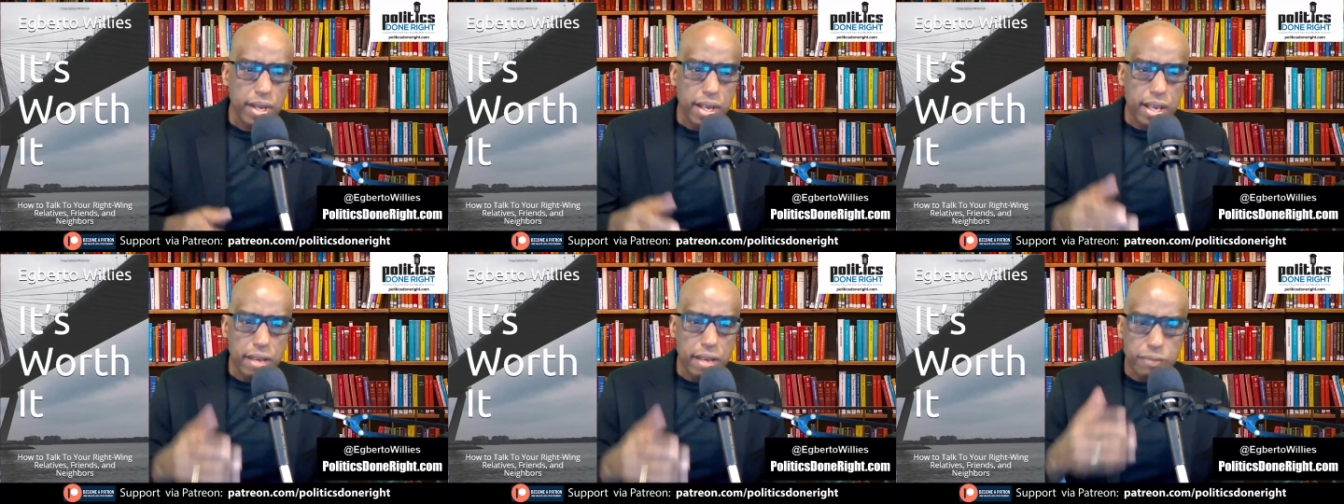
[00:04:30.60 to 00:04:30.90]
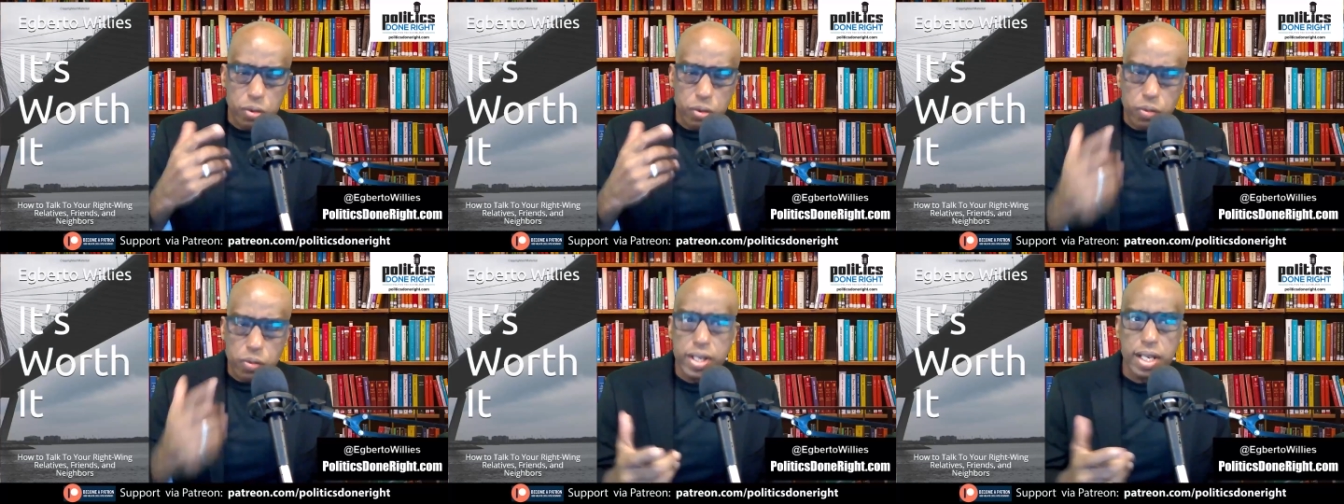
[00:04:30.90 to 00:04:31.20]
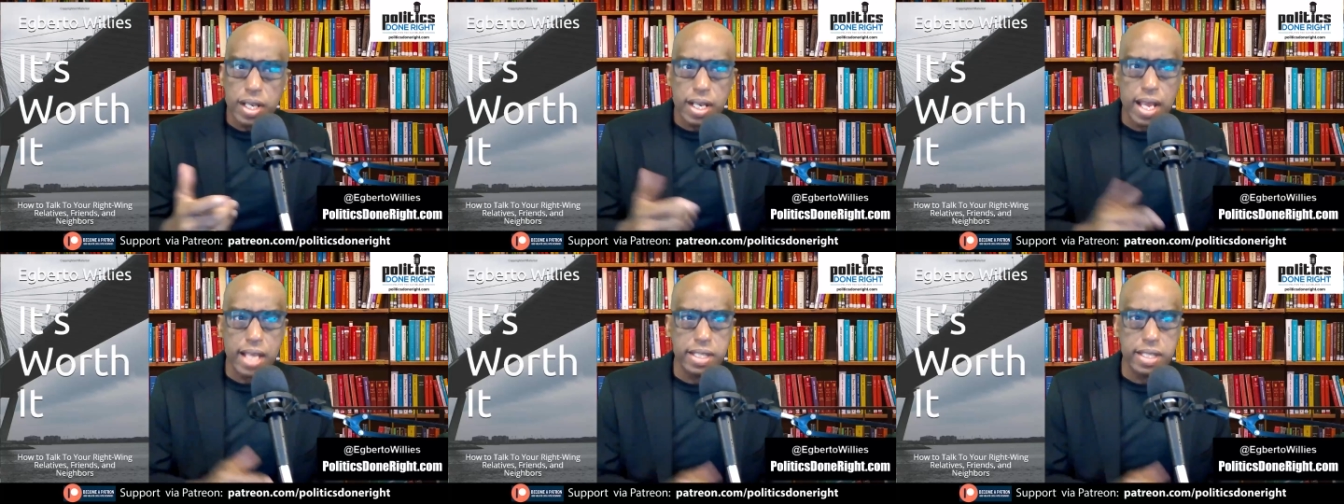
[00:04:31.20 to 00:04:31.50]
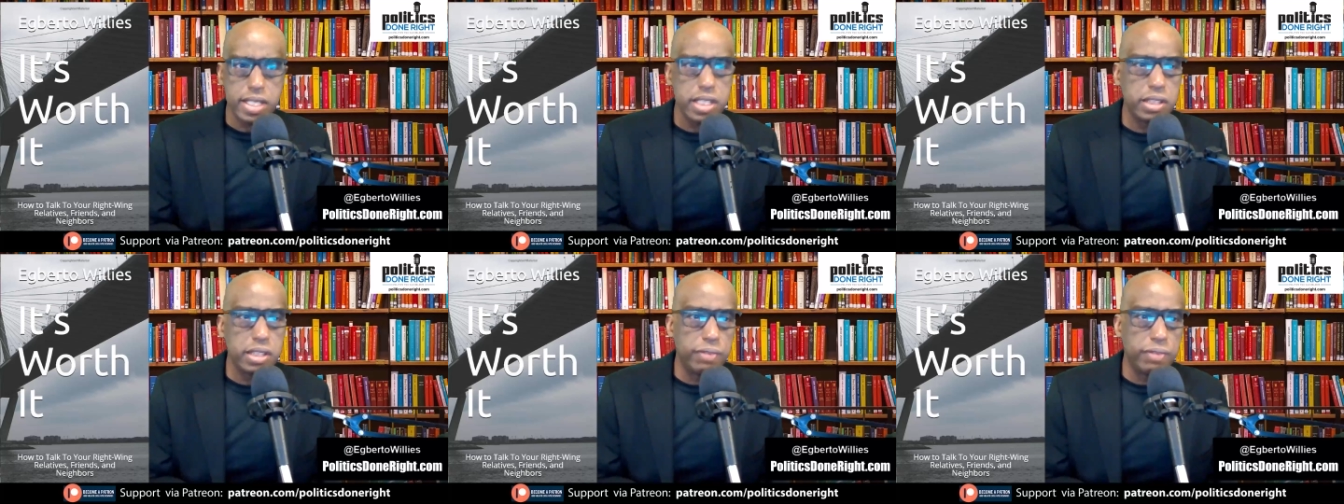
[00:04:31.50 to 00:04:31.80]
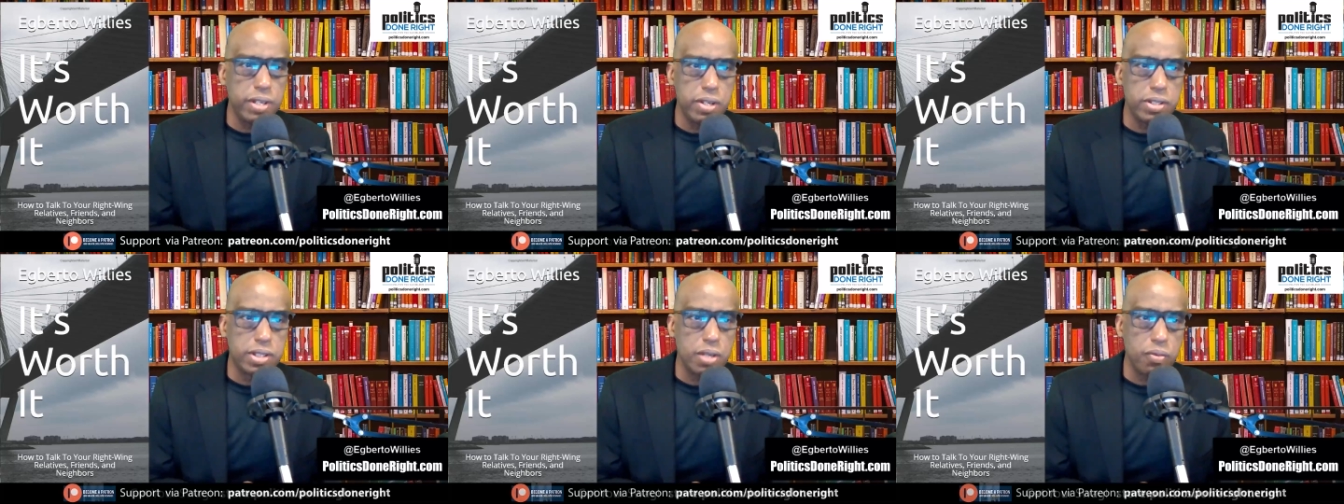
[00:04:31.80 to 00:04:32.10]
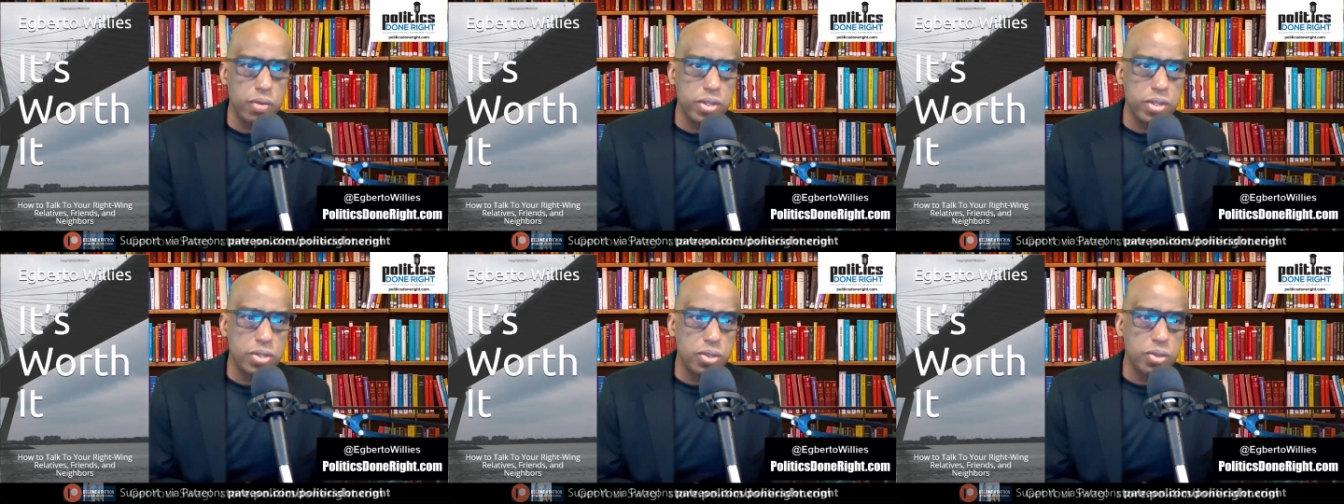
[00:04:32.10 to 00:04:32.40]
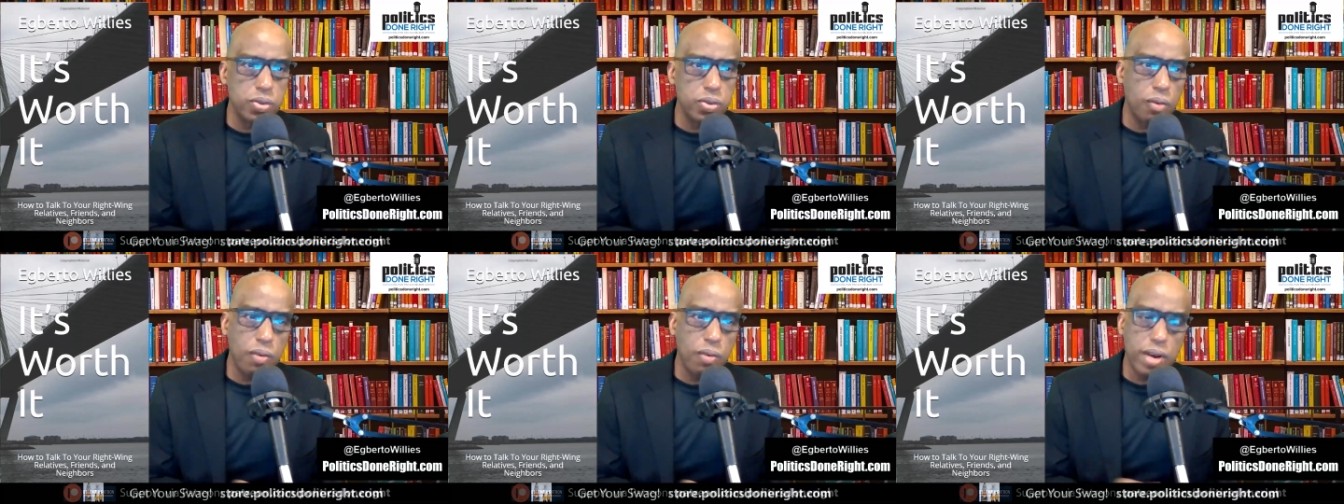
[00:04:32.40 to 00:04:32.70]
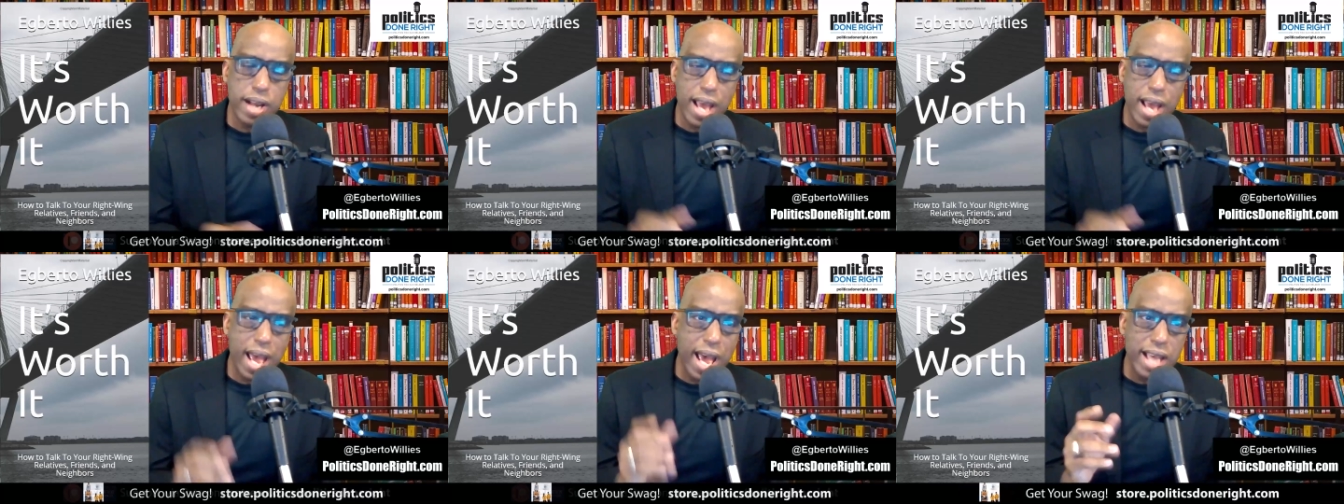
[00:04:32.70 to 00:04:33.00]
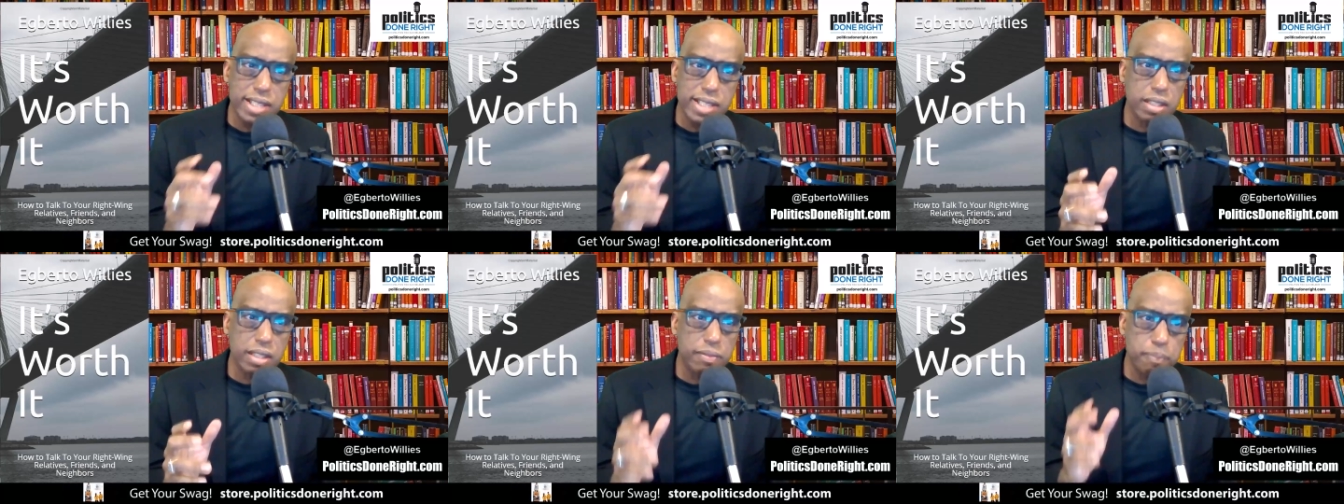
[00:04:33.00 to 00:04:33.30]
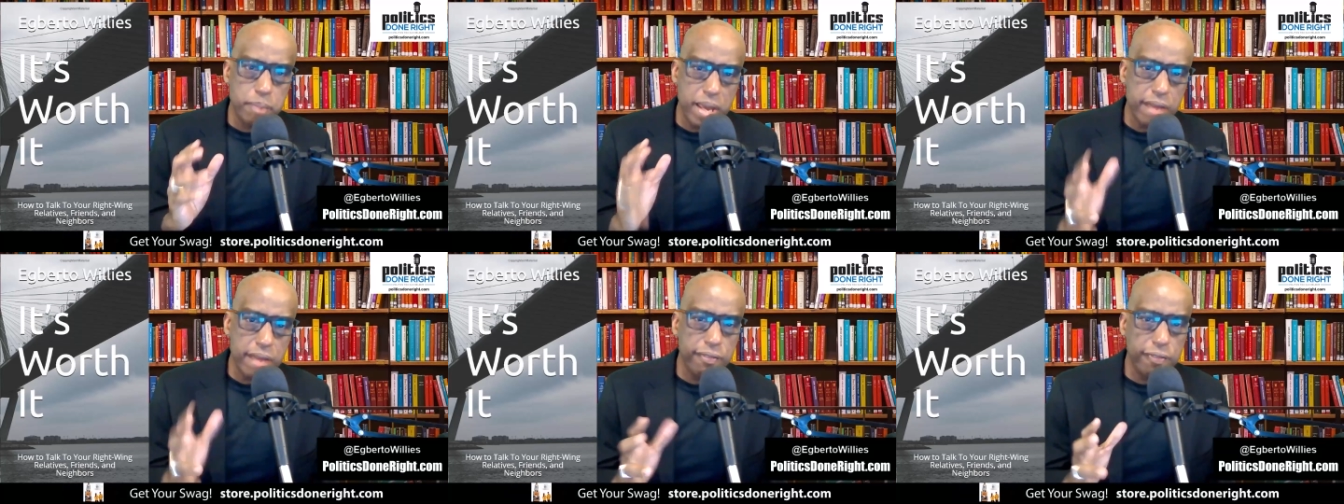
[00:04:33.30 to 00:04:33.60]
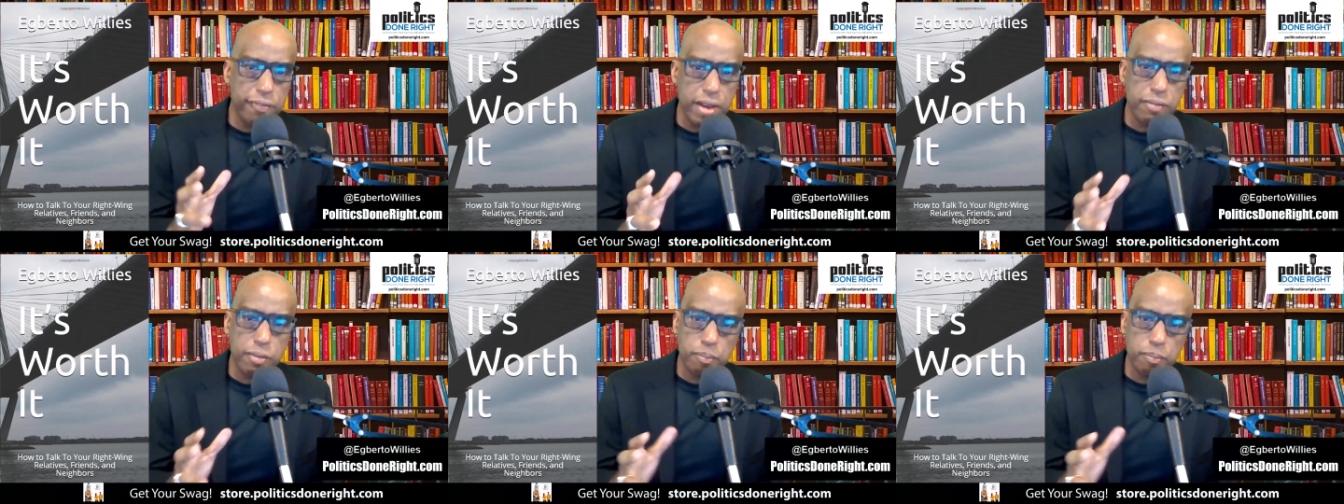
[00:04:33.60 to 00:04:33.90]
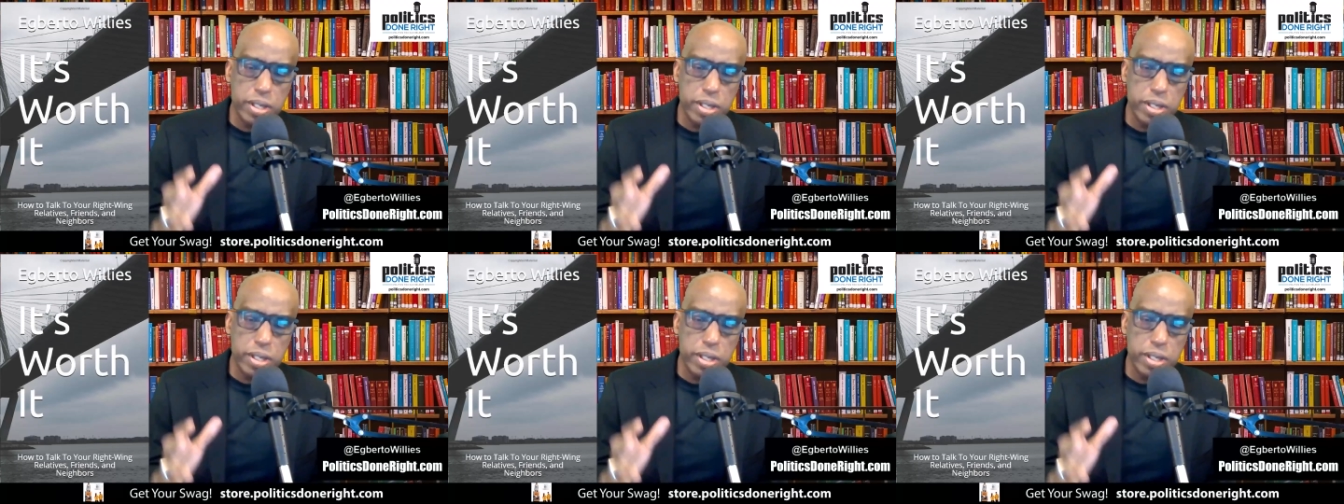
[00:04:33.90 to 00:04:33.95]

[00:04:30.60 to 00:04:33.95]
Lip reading: If you really like these videos that we do, I want to ask a big favor.